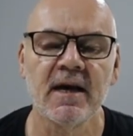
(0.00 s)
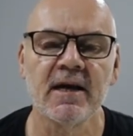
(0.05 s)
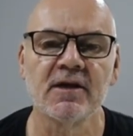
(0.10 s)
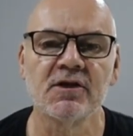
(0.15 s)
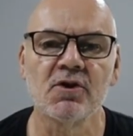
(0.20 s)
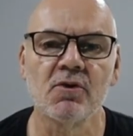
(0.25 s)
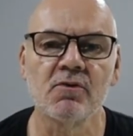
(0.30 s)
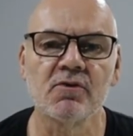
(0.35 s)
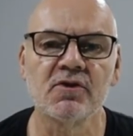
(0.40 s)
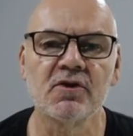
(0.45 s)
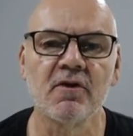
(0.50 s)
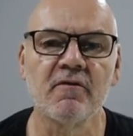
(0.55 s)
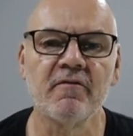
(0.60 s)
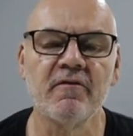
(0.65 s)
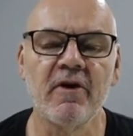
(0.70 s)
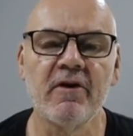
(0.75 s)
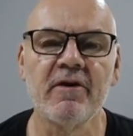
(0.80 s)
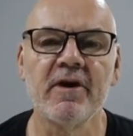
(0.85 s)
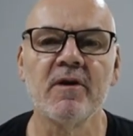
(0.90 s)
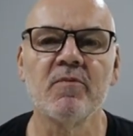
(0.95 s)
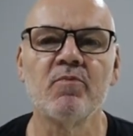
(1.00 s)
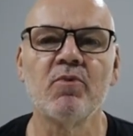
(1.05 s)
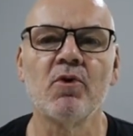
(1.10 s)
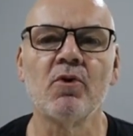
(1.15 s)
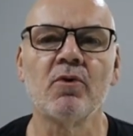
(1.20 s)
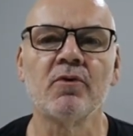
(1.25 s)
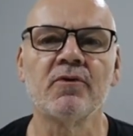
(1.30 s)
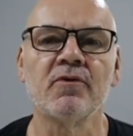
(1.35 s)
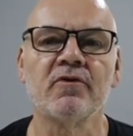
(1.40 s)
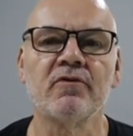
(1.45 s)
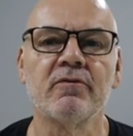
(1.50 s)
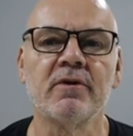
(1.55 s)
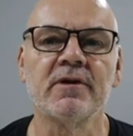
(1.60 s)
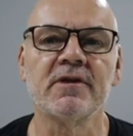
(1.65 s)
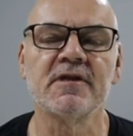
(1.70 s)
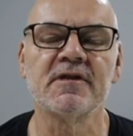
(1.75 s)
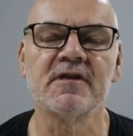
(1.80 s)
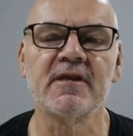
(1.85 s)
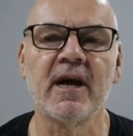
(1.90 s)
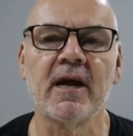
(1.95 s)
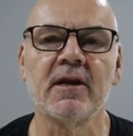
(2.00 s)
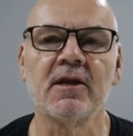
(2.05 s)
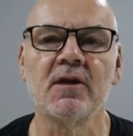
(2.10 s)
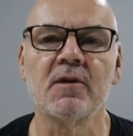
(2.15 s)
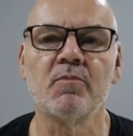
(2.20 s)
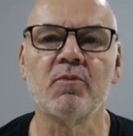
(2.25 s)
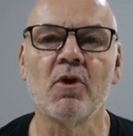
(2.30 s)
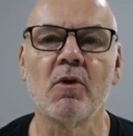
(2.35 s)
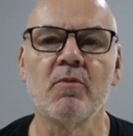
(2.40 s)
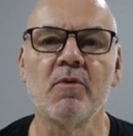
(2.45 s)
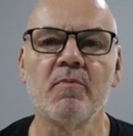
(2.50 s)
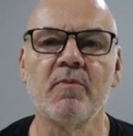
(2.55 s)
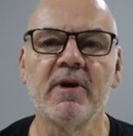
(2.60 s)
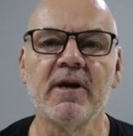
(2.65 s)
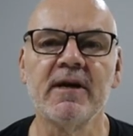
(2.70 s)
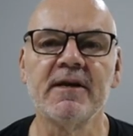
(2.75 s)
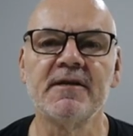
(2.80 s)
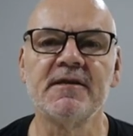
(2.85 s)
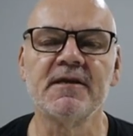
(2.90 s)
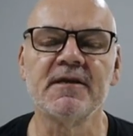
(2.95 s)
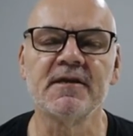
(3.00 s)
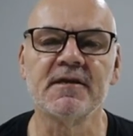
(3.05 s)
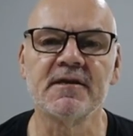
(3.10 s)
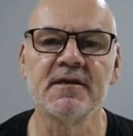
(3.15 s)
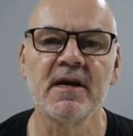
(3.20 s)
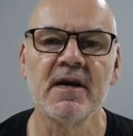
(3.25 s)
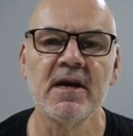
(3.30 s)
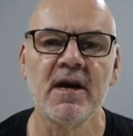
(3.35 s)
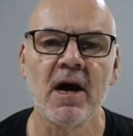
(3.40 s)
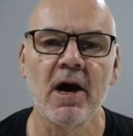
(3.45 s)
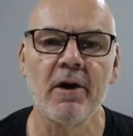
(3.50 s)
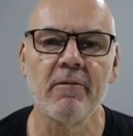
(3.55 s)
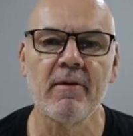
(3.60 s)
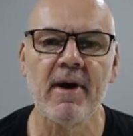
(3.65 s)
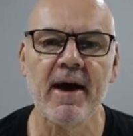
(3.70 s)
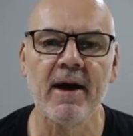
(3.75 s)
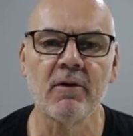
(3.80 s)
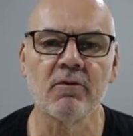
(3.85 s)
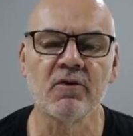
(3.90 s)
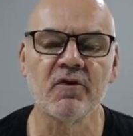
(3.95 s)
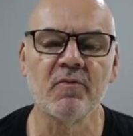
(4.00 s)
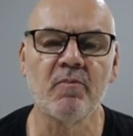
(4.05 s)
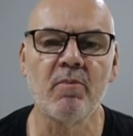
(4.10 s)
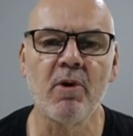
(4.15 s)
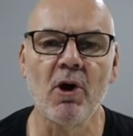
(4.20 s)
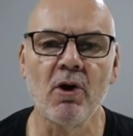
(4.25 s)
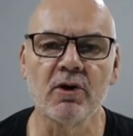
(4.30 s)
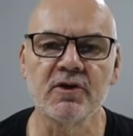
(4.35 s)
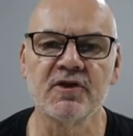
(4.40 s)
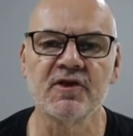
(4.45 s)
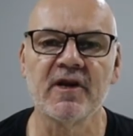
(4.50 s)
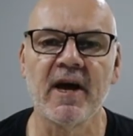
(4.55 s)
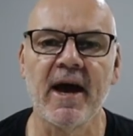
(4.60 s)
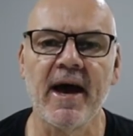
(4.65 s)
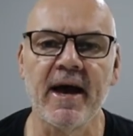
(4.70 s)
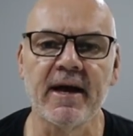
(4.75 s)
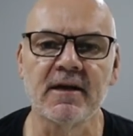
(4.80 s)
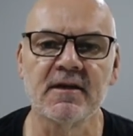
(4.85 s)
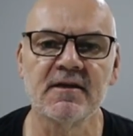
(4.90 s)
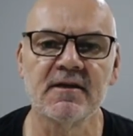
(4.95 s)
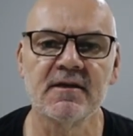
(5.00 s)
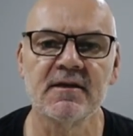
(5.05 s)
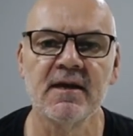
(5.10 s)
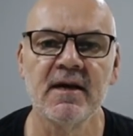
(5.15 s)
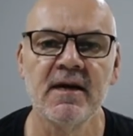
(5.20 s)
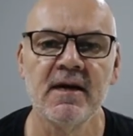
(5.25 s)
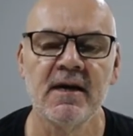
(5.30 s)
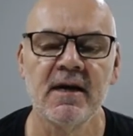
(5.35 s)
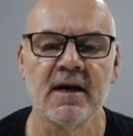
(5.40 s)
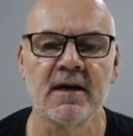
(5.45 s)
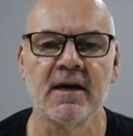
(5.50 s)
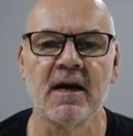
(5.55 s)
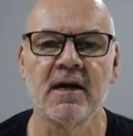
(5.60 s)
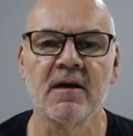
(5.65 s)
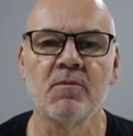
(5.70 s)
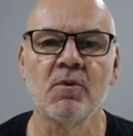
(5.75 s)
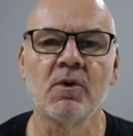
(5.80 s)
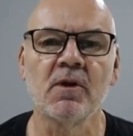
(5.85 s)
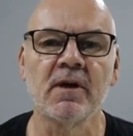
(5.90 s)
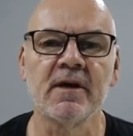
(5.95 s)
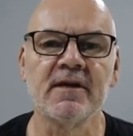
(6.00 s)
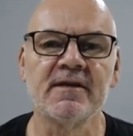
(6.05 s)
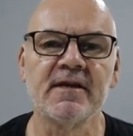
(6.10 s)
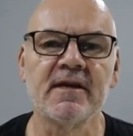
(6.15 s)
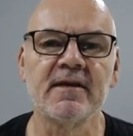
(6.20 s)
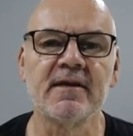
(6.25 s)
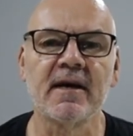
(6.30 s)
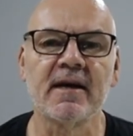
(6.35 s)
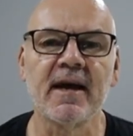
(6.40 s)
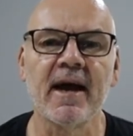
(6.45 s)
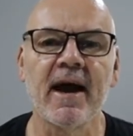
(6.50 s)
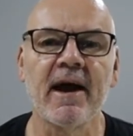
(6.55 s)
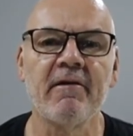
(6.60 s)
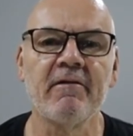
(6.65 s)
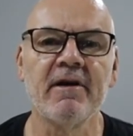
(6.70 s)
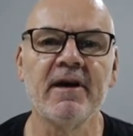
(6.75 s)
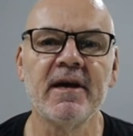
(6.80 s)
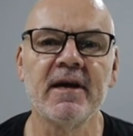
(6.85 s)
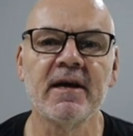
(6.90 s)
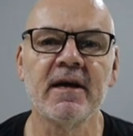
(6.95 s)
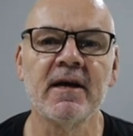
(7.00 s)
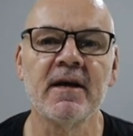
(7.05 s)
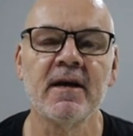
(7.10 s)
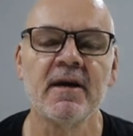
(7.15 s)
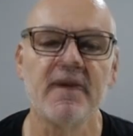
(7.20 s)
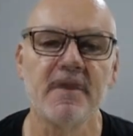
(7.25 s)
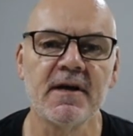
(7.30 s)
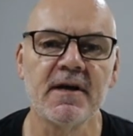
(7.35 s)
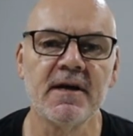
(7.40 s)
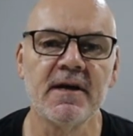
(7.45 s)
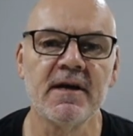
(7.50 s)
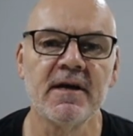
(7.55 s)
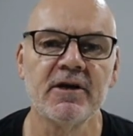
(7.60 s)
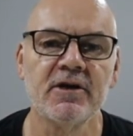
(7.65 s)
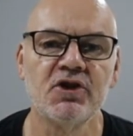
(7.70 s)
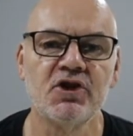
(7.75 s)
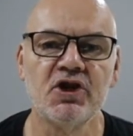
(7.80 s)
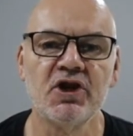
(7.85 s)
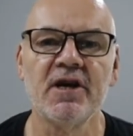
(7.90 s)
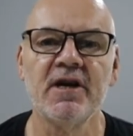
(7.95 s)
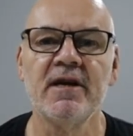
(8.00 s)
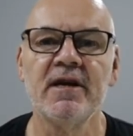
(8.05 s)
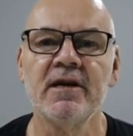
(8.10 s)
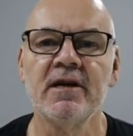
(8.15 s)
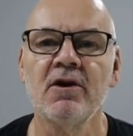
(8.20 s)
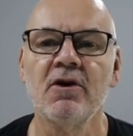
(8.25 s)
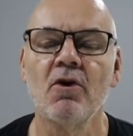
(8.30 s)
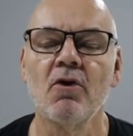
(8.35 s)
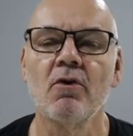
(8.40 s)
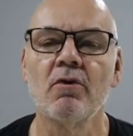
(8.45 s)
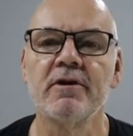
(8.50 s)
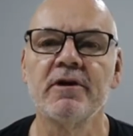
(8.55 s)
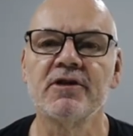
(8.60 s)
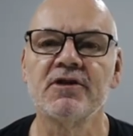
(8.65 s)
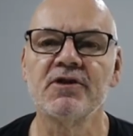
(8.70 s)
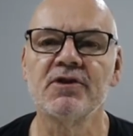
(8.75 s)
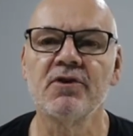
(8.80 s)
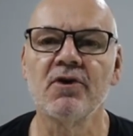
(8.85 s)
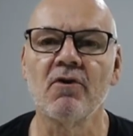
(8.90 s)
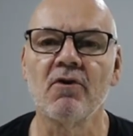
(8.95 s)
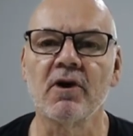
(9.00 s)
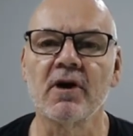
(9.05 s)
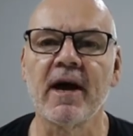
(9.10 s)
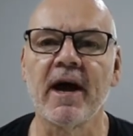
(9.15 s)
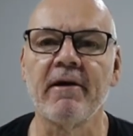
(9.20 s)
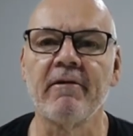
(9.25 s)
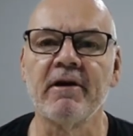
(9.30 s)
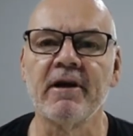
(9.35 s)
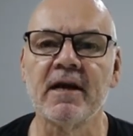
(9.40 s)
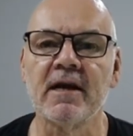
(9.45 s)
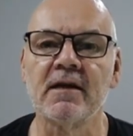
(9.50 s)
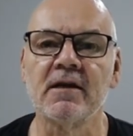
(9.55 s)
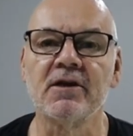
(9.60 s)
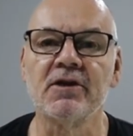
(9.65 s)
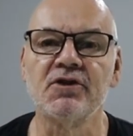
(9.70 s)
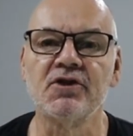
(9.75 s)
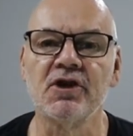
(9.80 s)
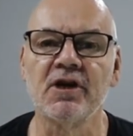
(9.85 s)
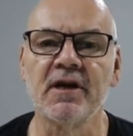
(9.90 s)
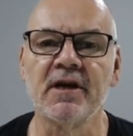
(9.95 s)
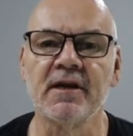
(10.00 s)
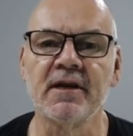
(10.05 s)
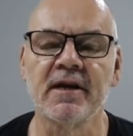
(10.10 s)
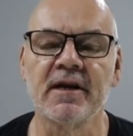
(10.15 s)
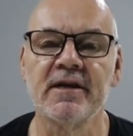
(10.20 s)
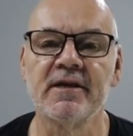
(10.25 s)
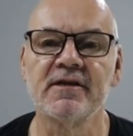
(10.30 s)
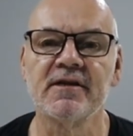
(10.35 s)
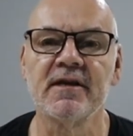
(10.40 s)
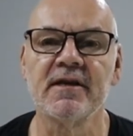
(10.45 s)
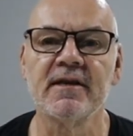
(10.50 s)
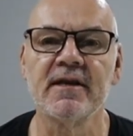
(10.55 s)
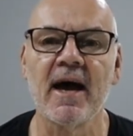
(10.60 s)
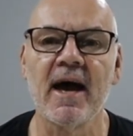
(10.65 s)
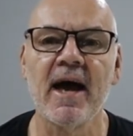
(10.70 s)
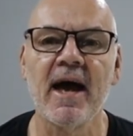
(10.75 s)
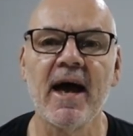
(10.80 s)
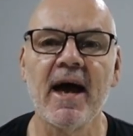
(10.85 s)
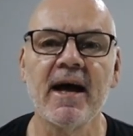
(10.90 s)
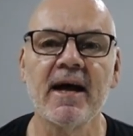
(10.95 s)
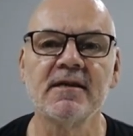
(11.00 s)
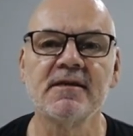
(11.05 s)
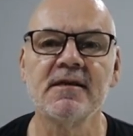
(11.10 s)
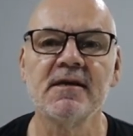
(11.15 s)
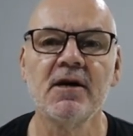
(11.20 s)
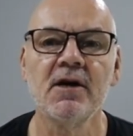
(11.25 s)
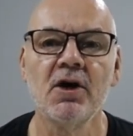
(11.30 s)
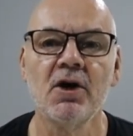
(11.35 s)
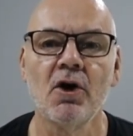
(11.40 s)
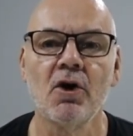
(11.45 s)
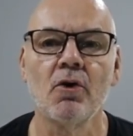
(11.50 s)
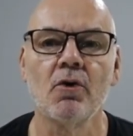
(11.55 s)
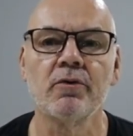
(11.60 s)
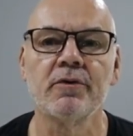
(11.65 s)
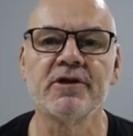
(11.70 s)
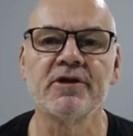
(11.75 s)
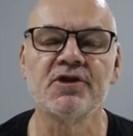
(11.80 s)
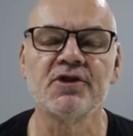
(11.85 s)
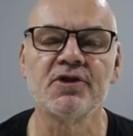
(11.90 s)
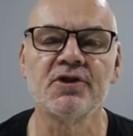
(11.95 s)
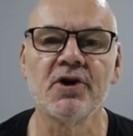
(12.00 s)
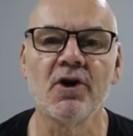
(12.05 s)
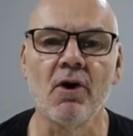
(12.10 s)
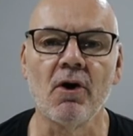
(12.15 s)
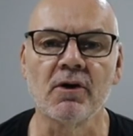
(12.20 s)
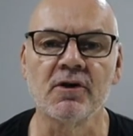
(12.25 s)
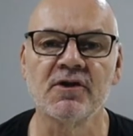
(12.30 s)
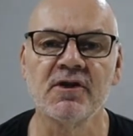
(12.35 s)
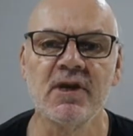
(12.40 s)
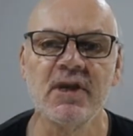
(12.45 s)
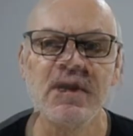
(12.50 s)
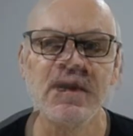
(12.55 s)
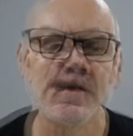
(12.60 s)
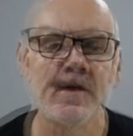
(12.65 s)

It's also very important to understand the probabilities around POS hets an animal is either carrying the gene or it's not carrying the gene. It's either het or it's not.